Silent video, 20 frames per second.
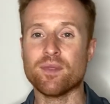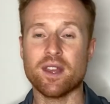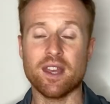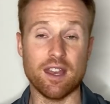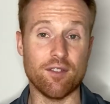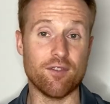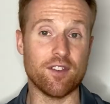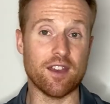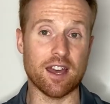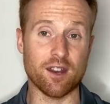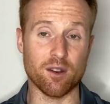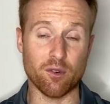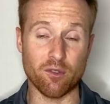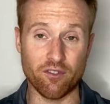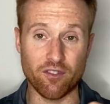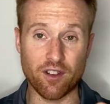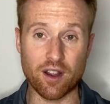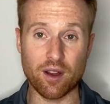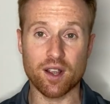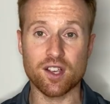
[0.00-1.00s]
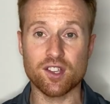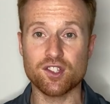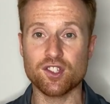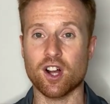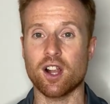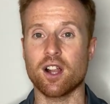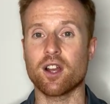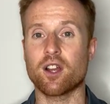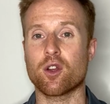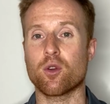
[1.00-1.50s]
if you had a very
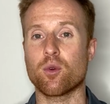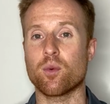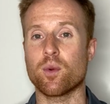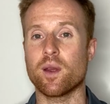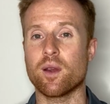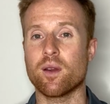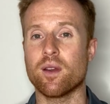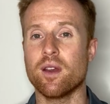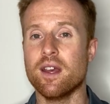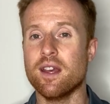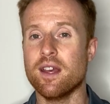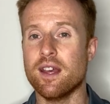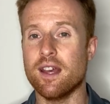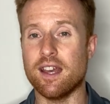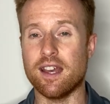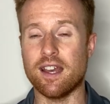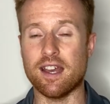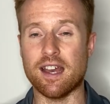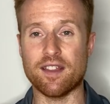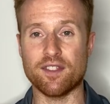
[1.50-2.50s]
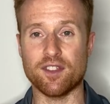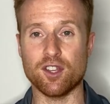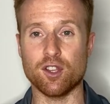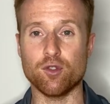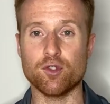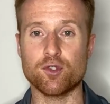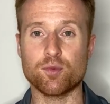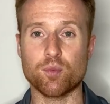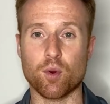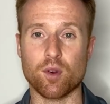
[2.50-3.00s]
solid career at the
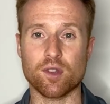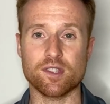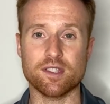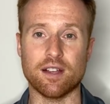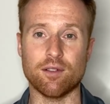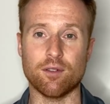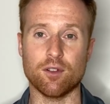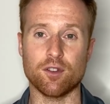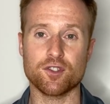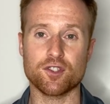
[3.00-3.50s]
USports level.